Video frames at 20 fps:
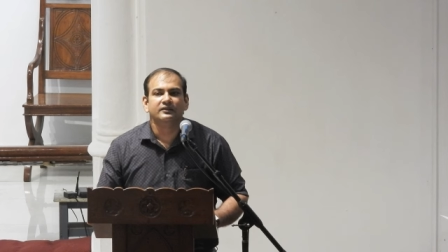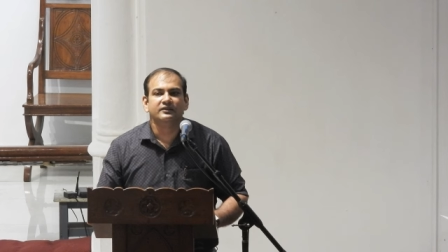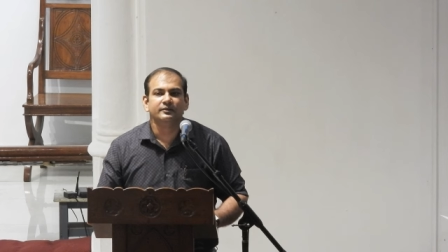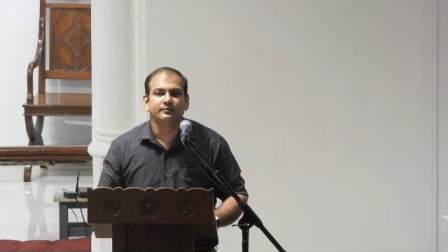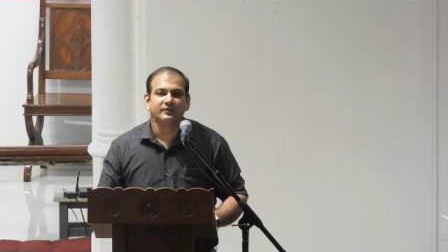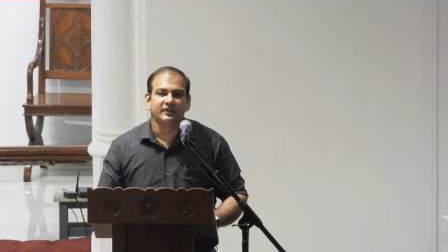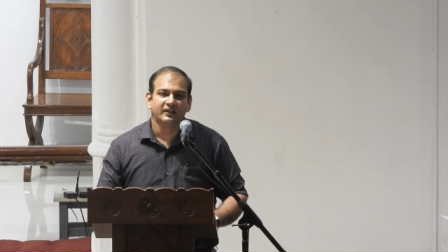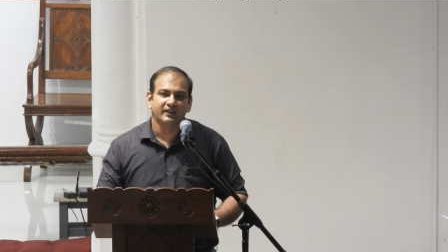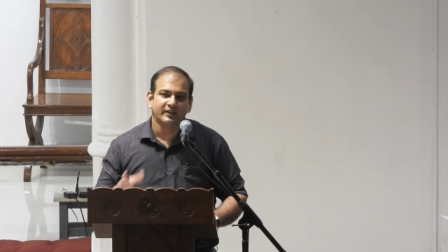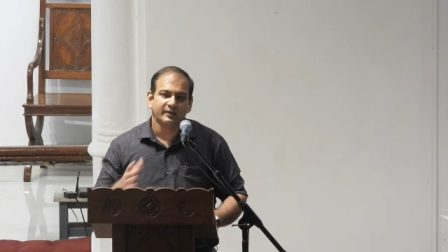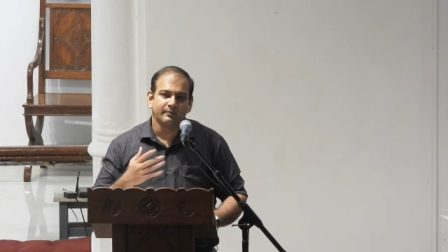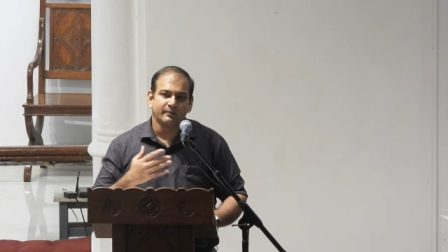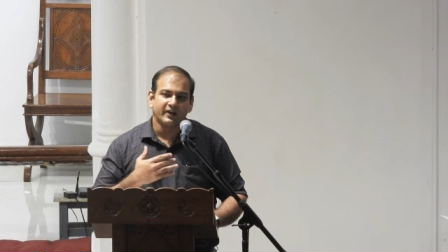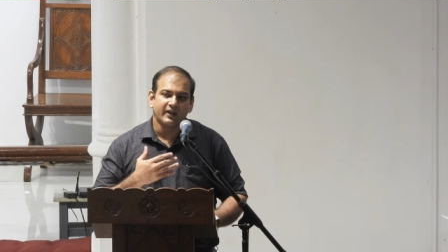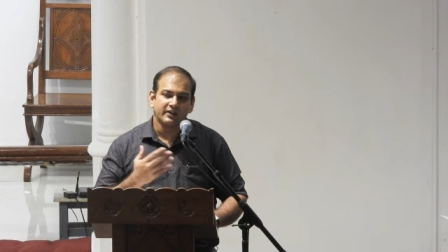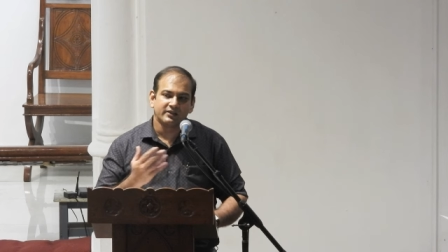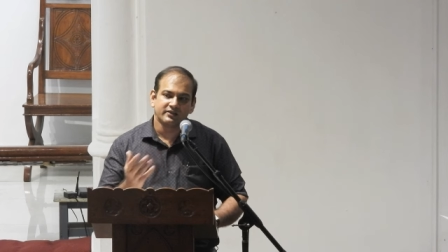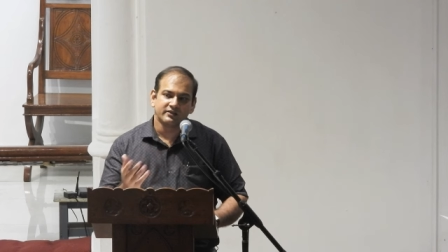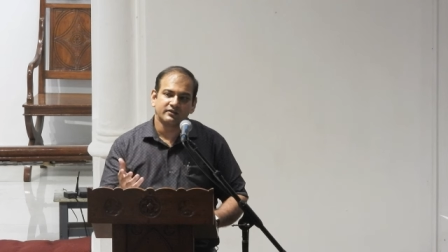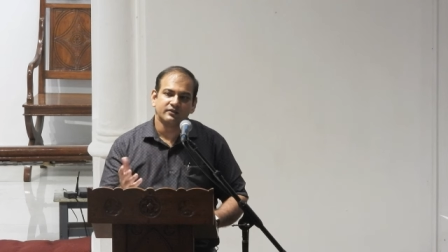Similarly,
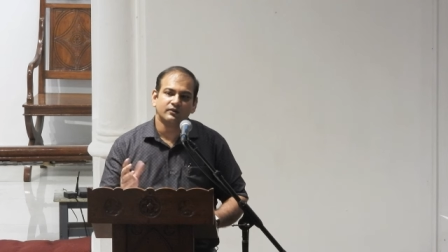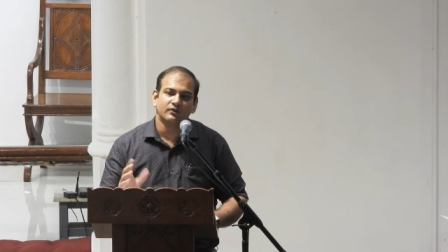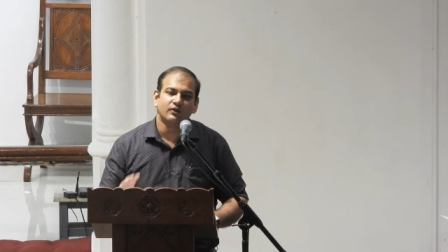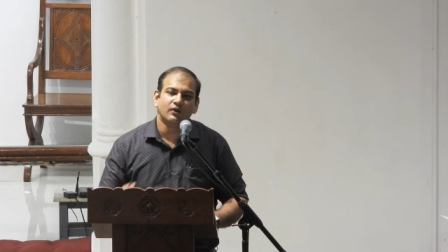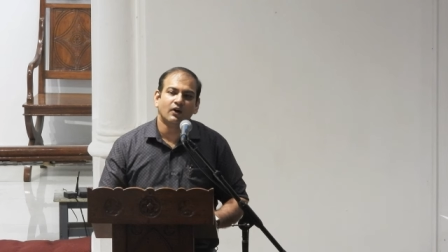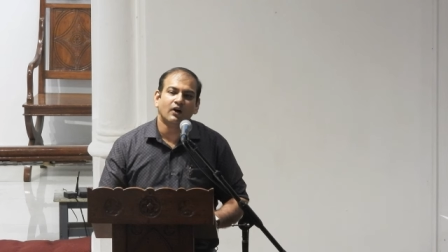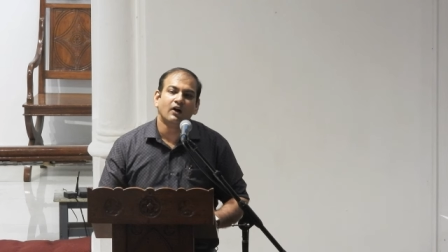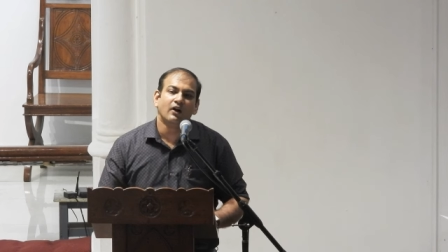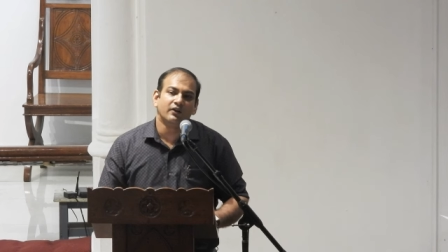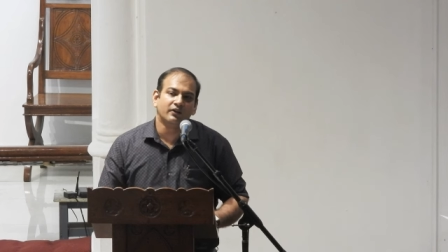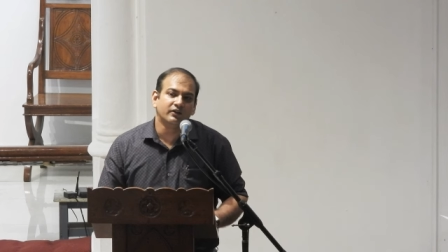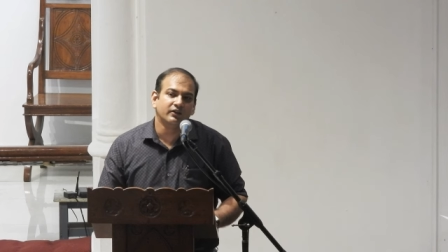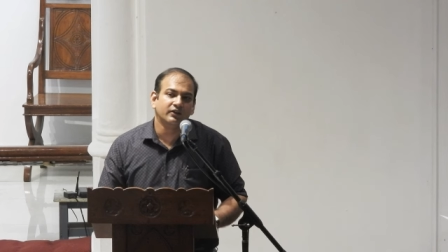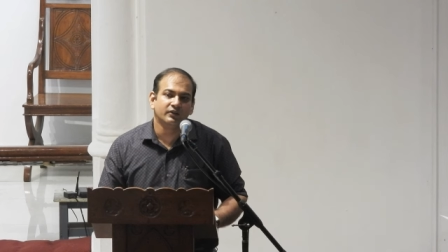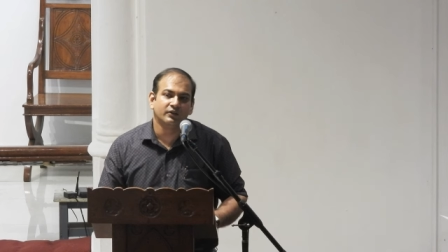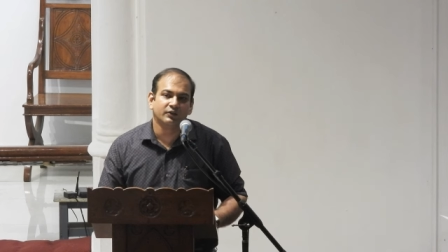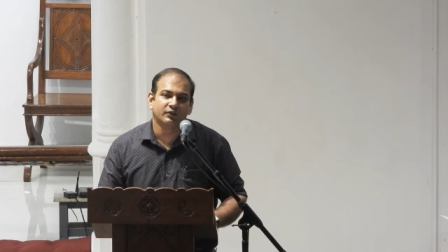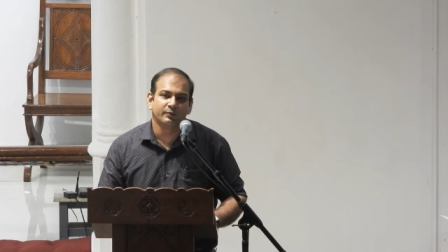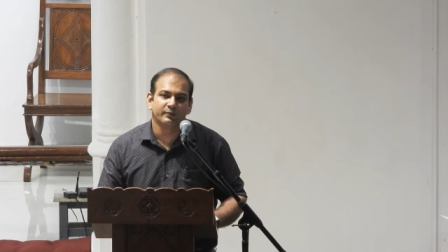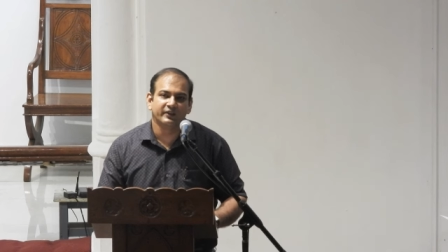imagine God
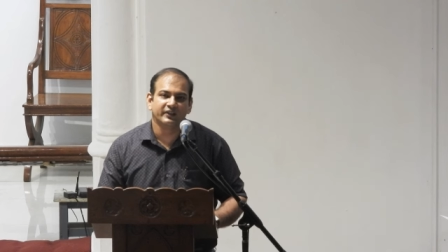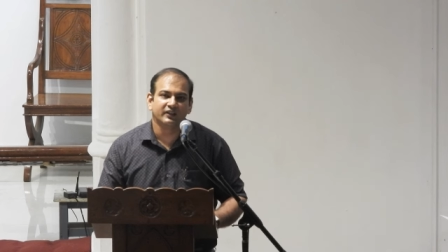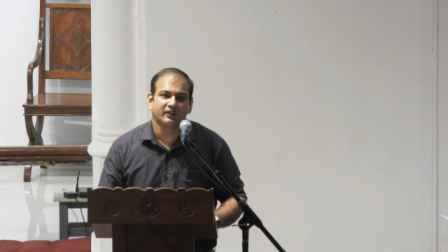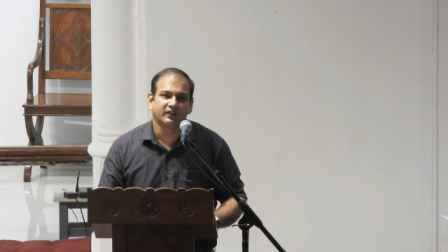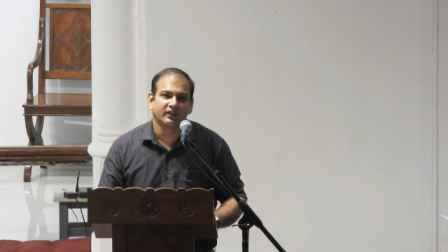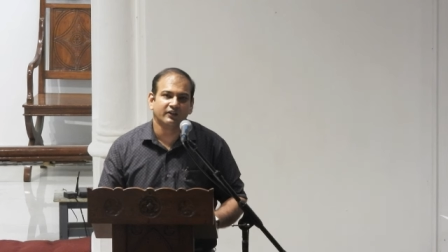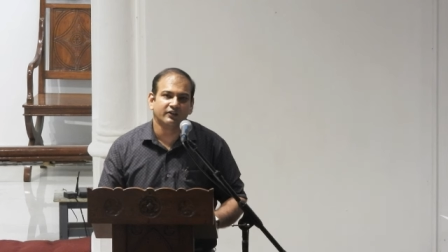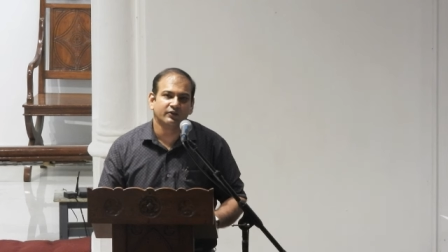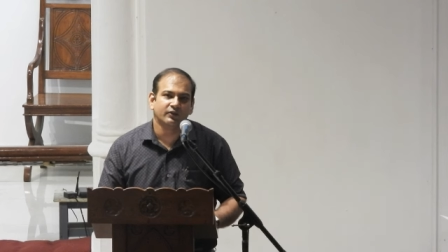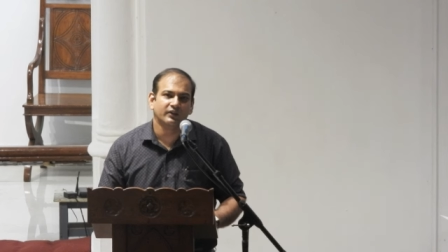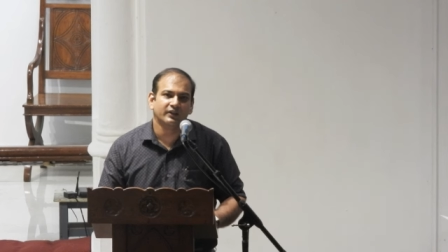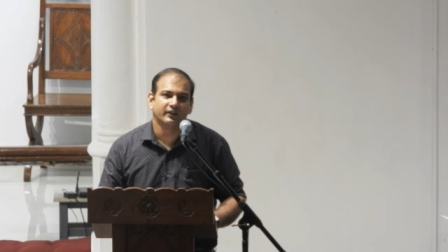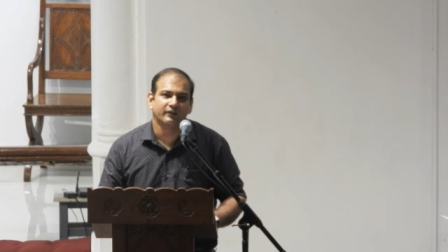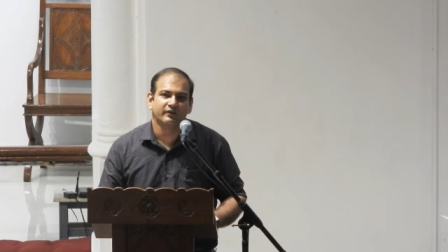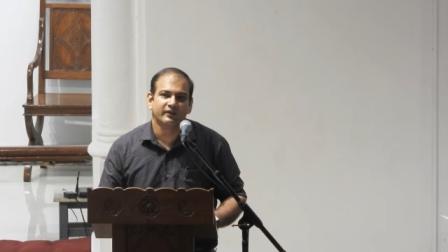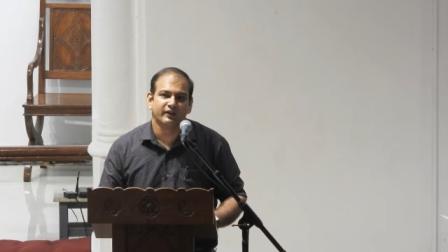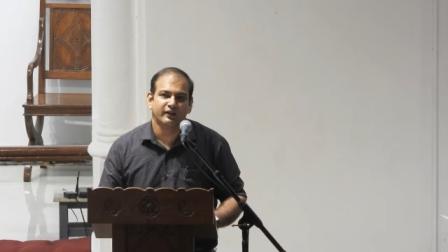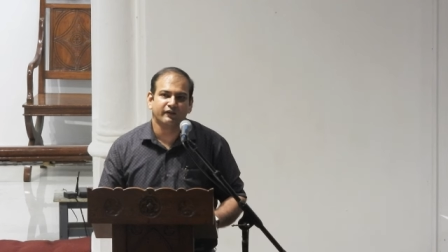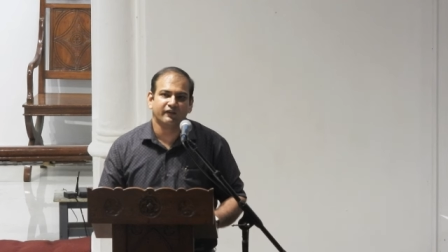to be the control tower